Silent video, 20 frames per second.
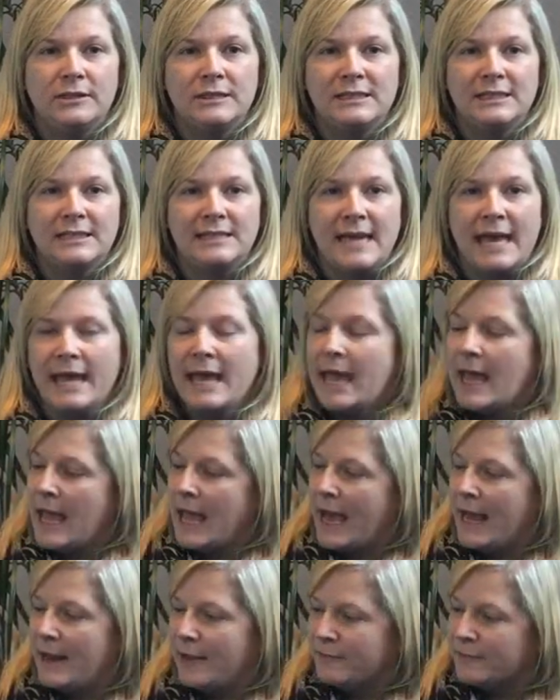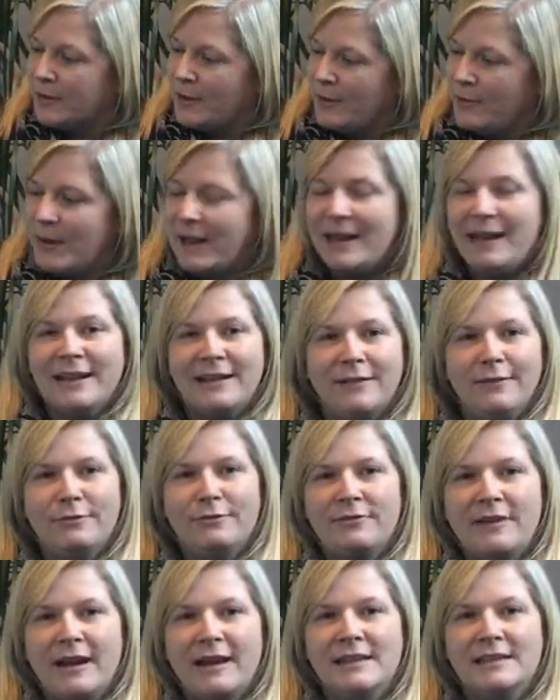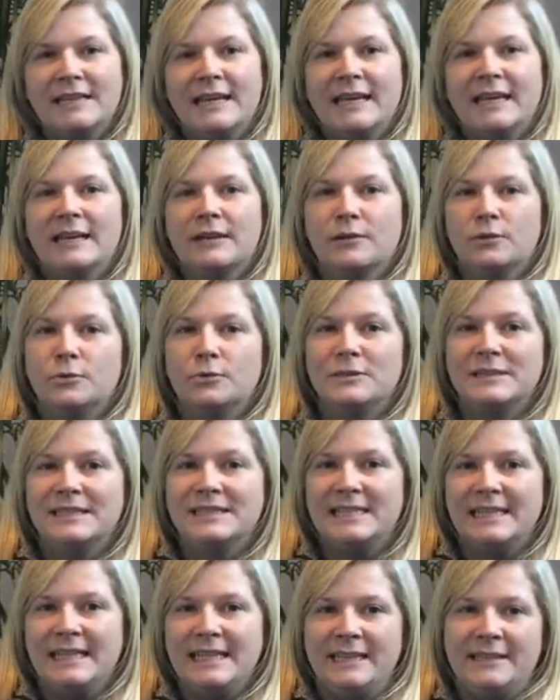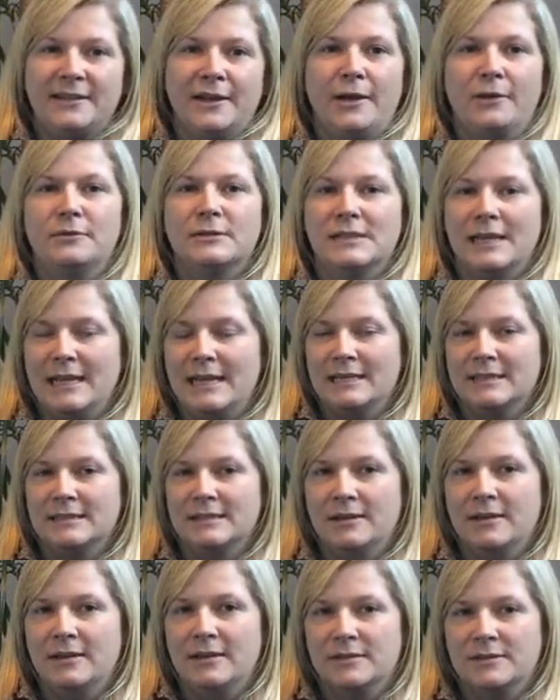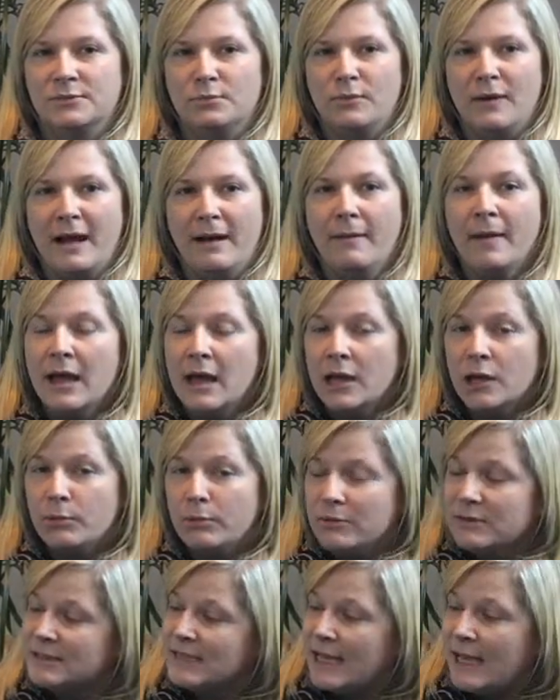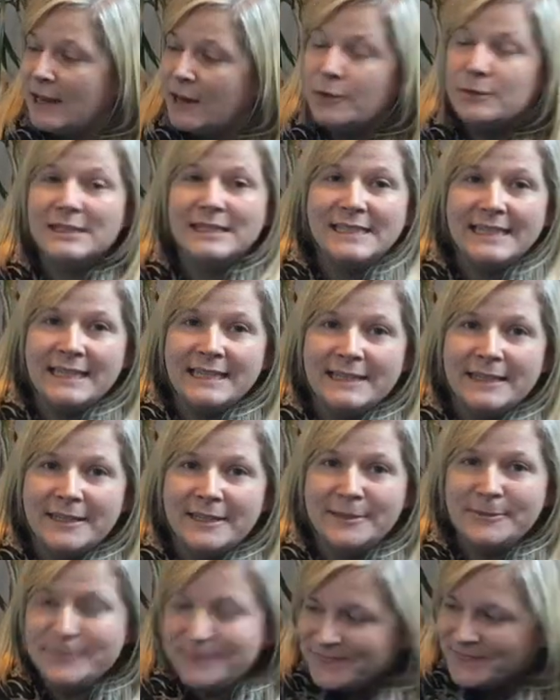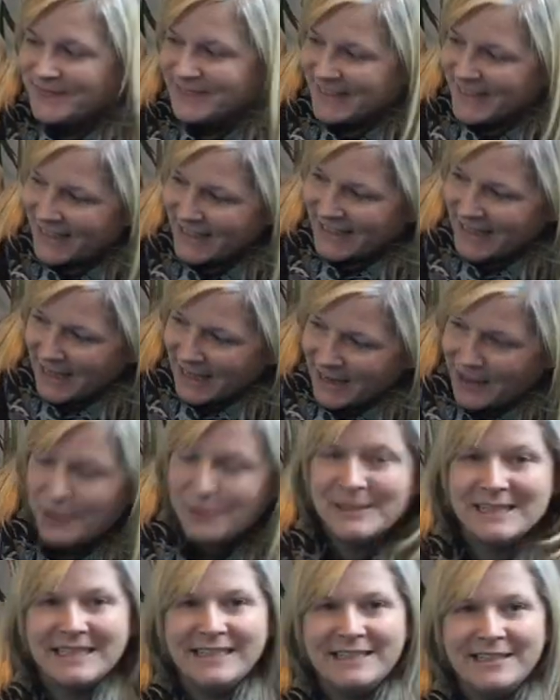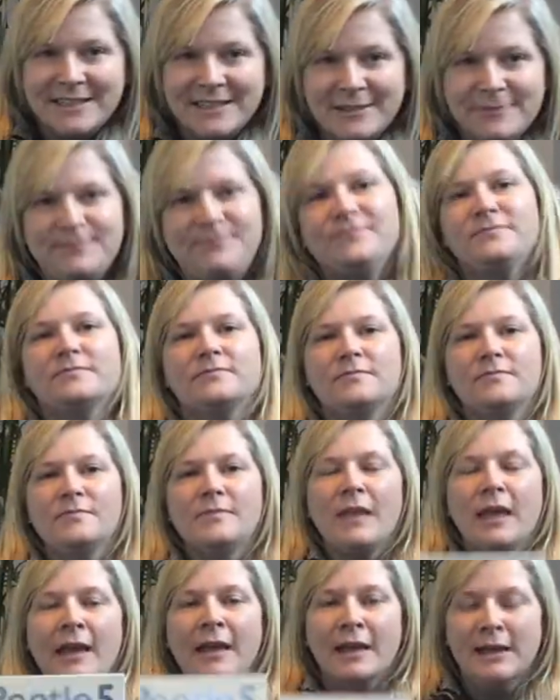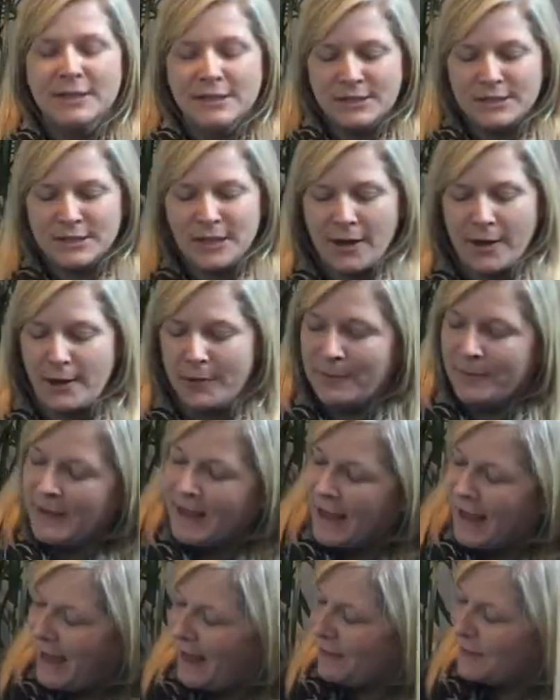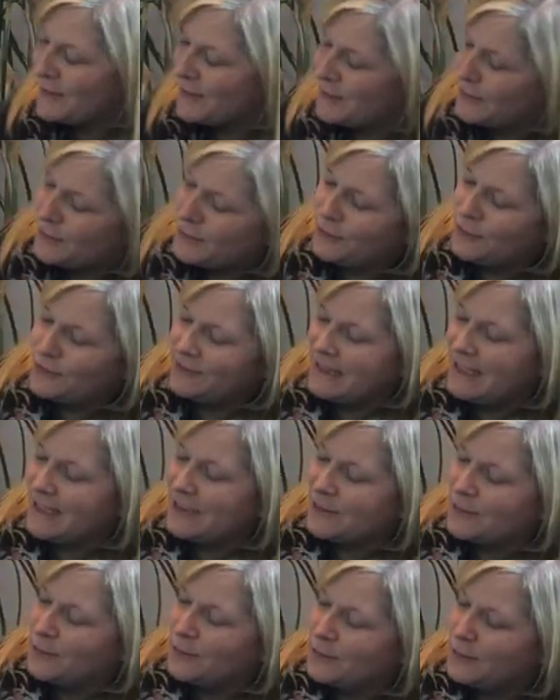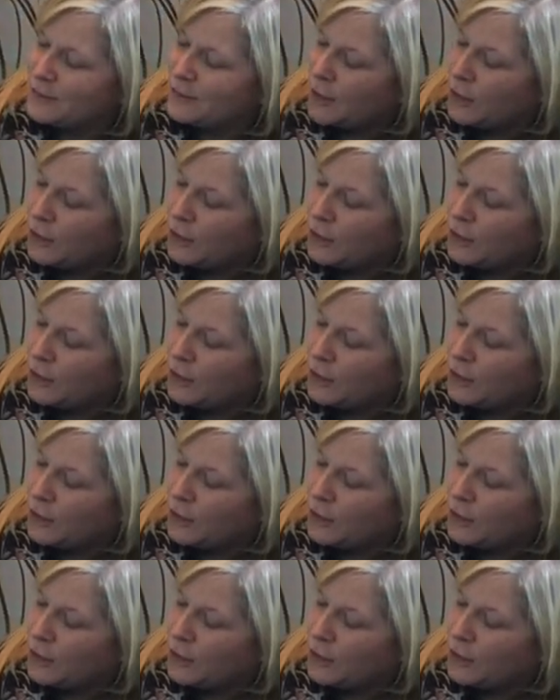you today. And I've got my little friend here called Dino to listen as well. Can you all say hello to Dino? Hello, Dino. So our story is called